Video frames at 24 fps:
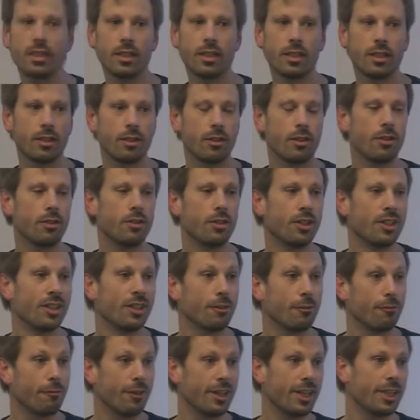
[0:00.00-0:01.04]
good
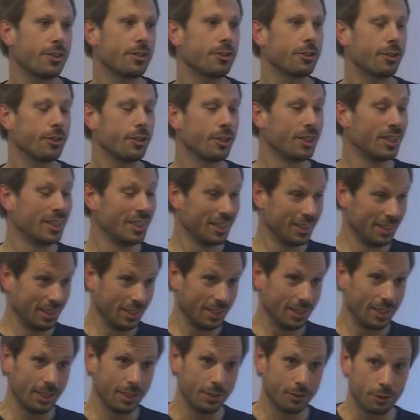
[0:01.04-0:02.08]
vector
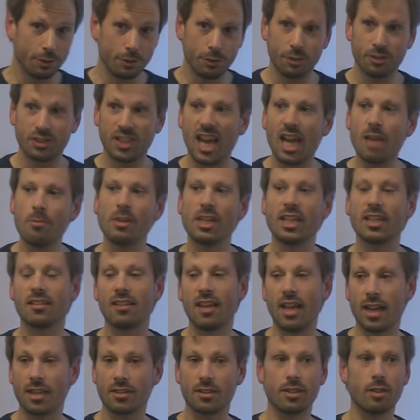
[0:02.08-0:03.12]
uh, to do timing
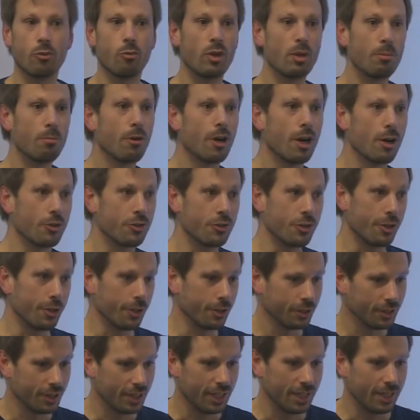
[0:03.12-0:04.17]
attacks on a web browser
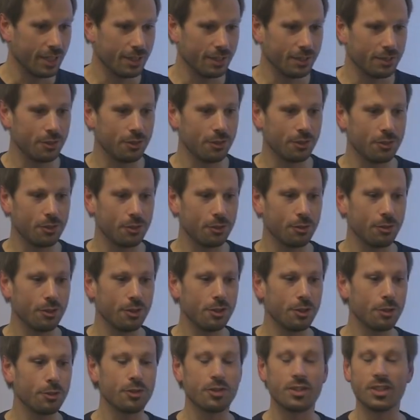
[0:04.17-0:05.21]
uh, to, to
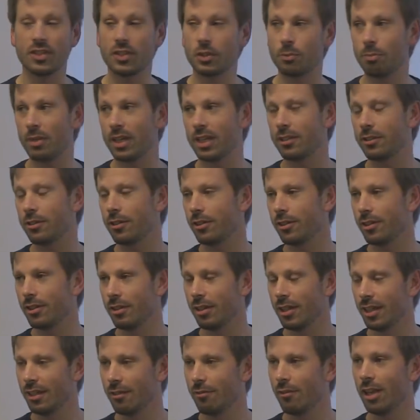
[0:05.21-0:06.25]
use this Spectre
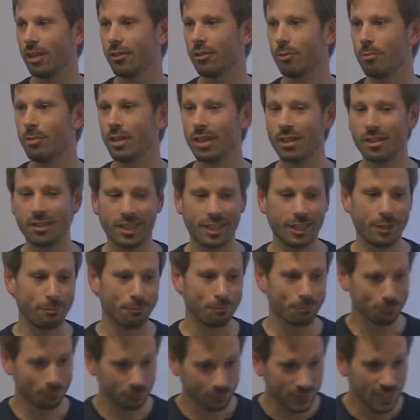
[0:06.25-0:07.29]
uh, vulnerability.
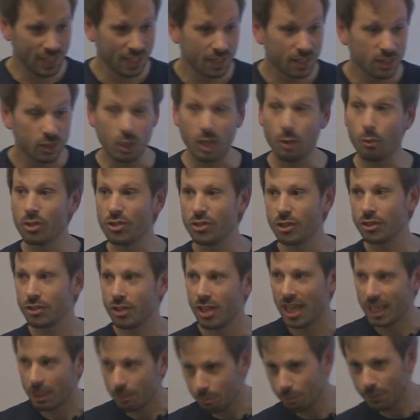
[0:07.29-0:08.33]
So it was just
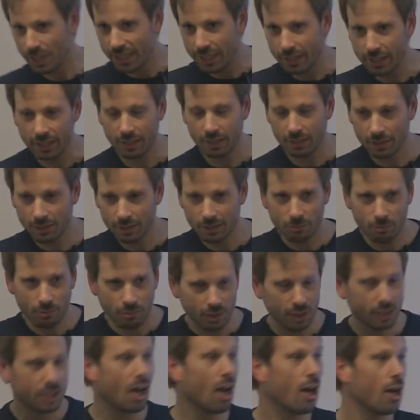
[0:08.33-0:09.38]
like plainly
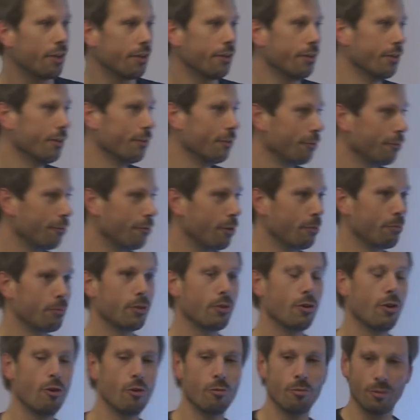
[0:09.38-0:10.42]
gone from
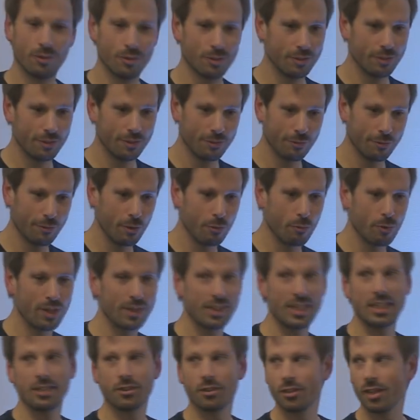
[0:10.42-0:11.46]
Chrome from one
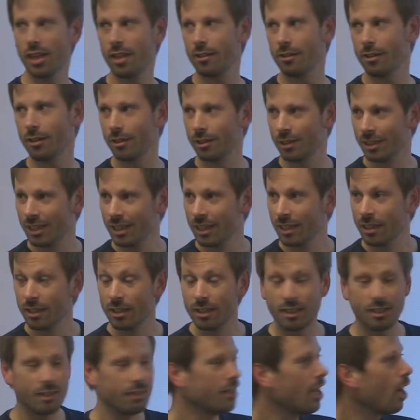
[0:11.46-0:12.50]
day to another.
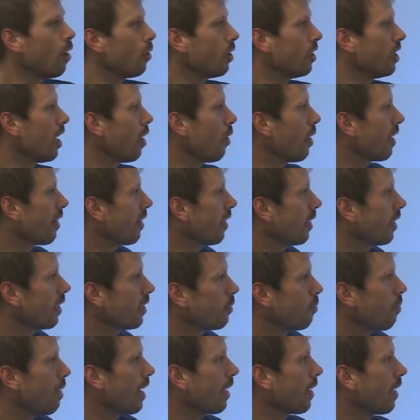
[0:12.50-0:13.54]
And now, now I think it's
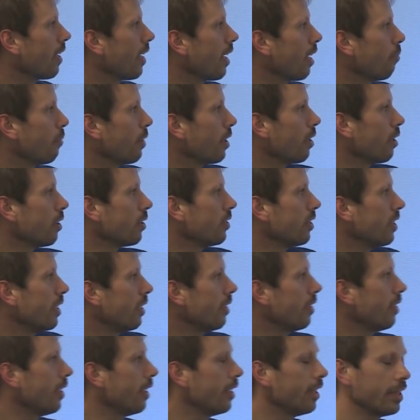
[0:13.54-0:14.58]
back again because they
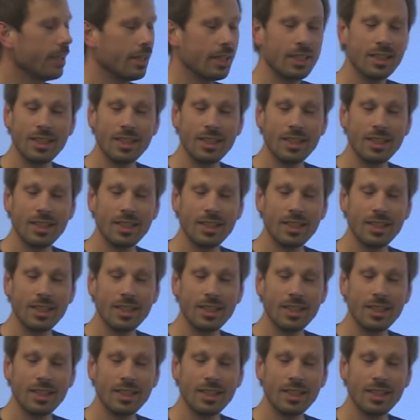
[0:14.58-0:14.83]
the